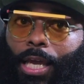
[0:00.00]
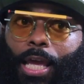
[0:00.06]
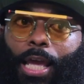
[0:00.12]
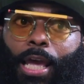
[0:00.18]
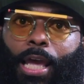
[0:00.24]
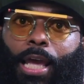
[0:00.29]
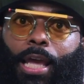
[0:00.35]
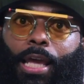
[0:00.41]

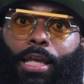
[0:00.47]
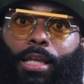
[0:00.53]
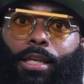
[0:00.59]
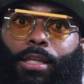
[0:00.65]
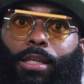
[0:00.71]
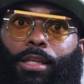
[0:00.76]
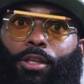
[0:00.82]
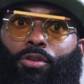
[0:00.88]

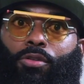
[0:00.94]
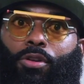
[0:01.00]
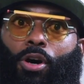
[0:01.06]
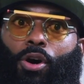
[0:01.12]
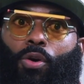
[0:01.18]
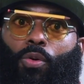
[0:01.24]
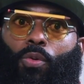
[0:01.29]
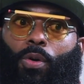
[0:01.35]
And, you
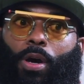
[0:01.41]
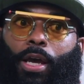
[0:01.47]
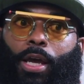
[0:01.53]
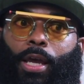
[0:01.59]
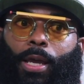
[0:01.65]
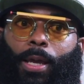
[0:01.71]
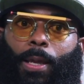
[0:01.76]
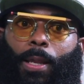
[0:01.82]
know,
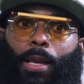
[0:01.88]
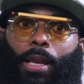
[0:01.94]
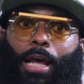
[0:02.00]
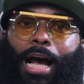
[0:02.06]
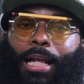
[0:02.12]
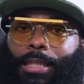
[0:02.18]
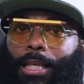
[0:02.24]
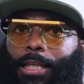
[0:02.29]
and
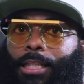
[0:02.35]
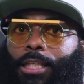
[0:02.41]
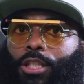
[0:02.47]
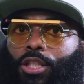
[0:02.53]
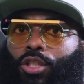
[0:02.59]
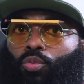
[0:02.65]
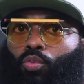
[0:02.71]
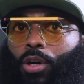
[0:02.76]
I think
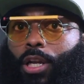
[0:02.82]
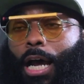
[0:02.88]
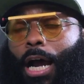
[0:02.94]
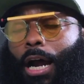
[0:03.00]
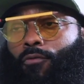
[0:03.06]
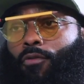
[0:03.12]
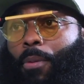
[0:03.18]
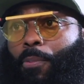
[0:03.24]
this is
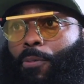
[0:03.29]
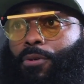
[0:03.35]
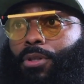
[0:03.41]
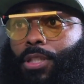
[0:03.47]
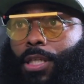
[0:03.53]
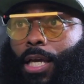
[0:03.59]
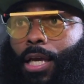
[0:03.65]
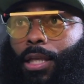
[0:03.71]
what I
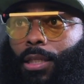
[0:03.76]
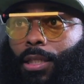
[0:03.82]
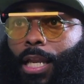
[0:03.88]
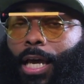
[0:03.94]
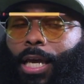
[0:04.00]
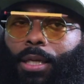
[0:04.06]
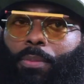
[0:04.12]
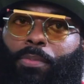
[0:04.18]
represent,
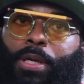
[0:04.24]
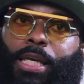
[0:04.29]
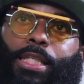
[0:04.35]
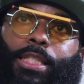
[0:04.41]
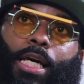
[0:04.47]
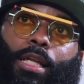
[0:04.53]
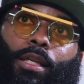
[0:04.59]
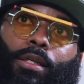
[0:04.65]
like, me
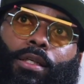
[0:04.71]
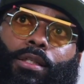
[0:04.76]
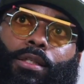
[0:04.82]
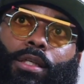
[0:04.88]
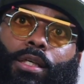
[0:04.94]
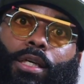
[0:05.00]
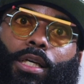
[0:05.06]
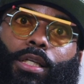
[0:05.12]

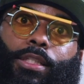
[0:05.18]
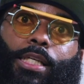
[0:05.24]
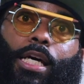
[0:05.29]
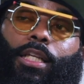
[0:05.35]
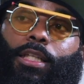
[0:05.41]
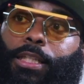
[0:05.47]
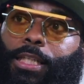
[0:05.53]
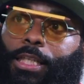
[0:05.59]

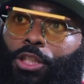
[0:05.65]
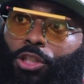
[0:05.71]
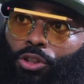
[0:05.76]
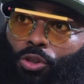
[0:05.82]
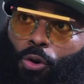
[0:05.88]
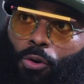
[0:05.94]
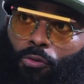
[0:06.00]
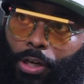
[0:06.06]
telling these
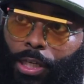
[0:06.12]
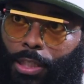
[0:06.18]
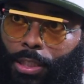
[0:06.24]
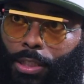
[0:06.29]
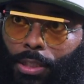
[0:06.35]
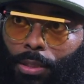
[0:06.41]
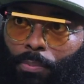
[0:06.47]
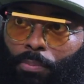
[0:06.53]

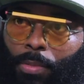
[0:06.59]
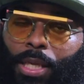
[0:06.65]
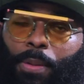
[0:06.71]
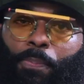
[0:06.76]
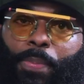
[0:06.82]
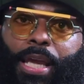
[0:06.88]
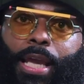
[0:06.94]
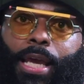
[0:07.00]
stories, me
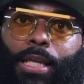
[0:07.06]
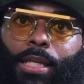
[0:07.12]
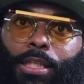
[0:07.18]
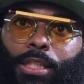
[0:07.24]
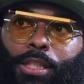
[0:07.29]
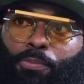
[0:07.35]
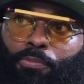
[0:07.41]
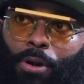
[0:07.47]
being
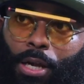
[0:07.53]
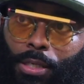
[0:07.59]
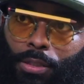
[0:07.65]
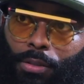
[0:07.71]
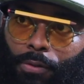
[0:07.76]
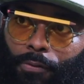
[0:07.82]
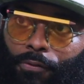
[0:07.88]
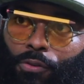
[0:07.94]

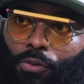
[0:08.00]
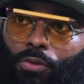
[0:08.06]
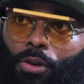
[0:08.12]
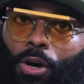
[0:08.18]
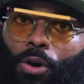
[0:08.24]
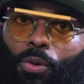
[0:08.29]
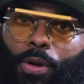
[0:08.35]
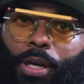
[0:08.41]
expressive, you
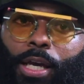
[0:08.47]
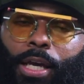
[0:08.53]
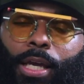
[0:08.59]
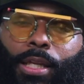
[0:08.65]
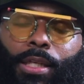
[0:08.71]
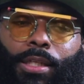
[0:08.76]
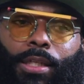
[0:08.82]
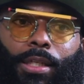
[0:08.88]
know,
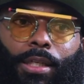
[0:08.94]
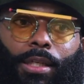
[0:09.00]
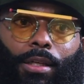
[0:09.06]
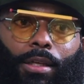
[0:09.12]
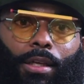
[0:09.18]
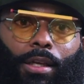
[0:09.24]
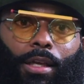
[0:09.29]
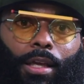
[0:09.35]
and
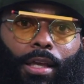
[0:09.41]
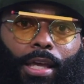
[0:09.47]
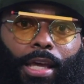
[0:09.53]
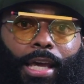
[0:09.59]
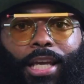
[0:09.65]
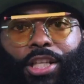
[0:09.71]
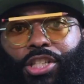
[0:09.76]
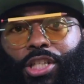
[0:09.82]

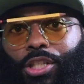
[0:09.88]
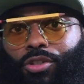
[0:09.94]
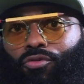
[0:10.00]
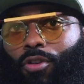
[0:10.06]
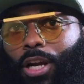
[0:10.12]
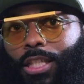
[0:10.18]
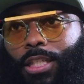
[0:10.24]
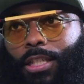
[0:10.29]
it just
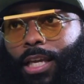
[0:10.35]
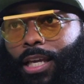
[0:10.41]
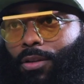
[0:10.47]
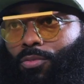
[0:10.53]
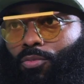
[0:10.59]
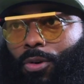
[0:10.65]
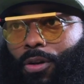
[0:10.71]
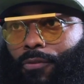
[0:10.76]

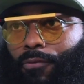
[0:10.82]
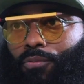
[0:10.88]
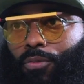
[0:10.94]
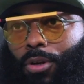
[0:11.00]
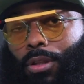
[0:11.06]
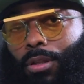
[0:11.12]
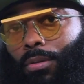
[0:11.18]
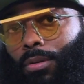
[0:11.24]
resonates
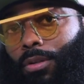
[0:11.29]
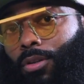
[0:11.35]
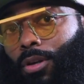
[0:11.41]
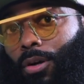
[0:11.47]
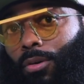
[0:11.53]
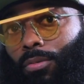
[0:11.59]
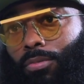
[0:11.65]
with the, you know,